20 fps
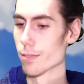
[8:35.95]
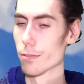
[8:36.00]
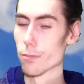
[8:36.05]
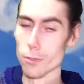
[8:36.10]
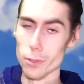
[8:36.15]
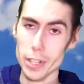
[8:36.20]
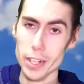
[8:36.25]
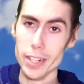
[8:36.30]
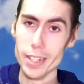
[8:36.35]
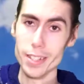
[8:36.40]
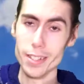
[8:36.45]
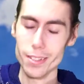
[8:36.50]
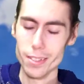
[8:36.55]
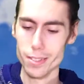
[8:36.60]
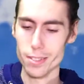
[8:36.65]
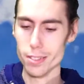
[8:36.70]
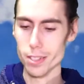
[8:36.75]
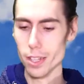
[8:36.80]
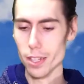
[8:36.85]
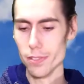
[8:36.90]
Free
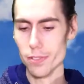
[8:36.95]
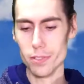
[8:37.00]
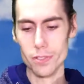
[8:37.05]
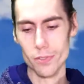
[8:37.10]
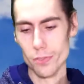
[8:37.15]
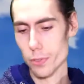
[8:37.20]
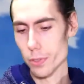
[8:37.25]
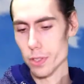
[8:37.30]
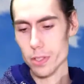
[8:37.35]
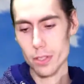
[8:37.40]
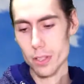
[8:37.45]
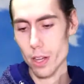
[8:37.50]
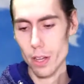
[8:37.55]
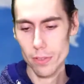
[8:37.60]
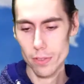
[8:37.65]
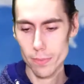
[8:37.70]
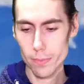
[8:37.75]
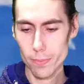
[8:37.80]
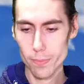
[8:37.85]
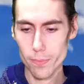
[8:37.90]
stuff is free
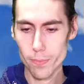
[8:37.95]
stuff.